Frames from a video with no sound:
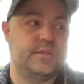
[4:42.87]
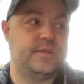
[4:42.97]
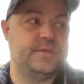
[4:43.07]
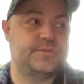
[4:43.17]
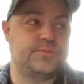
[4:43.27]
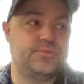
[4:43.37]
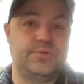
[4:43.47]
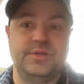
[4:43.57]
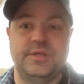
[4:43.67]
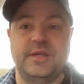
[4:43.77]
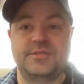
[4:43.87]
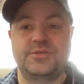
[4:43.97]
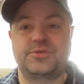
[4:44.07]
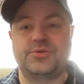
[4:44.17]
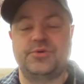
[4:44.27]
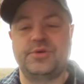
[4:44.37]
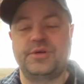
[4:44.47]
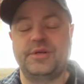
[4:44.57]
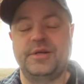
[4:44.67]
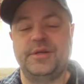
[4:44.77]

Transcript: It's a really nice controller.